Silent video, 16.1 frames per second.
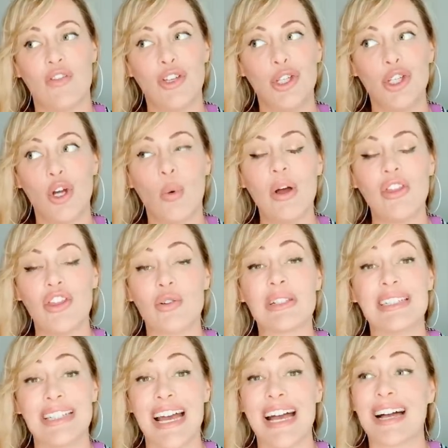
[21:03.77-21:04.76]
And you know what?
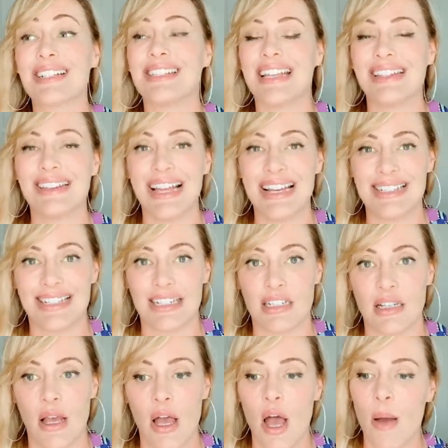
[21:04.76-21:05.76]
Those attacks, they
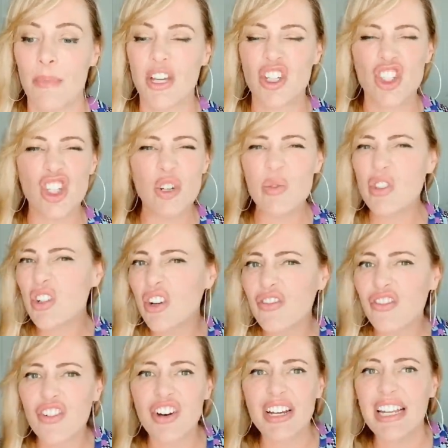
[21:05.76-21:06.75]
lessened because she was
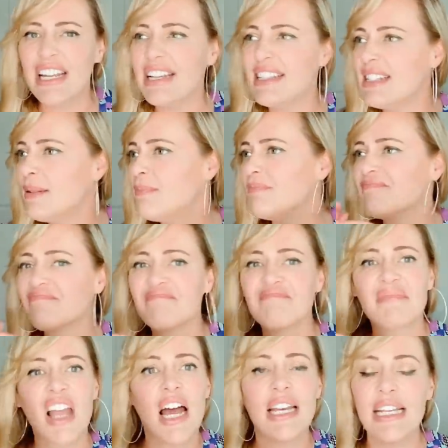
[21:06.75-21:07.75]
looking for an easy,
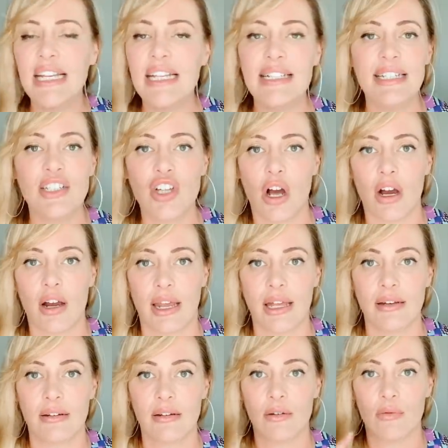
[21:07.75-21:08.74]
an easy
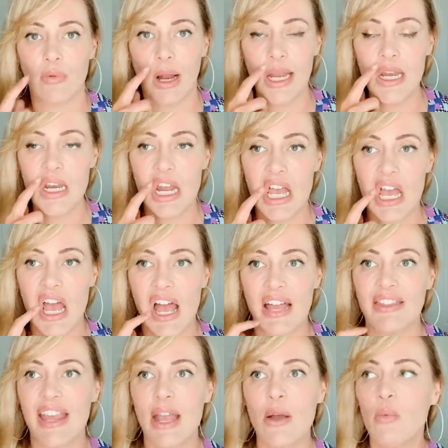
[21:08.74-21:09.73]
target, right?
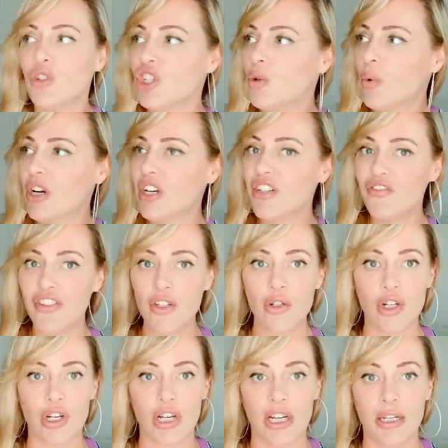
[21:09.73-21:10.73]
They, she wanted to feel
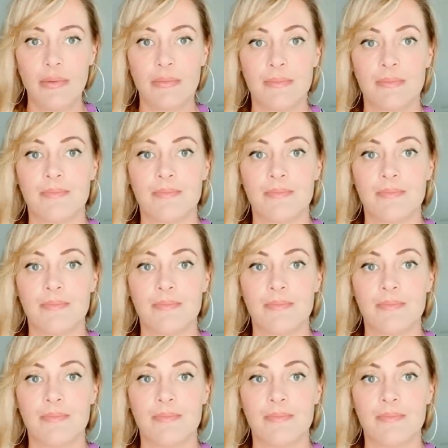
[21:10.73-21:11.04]
good.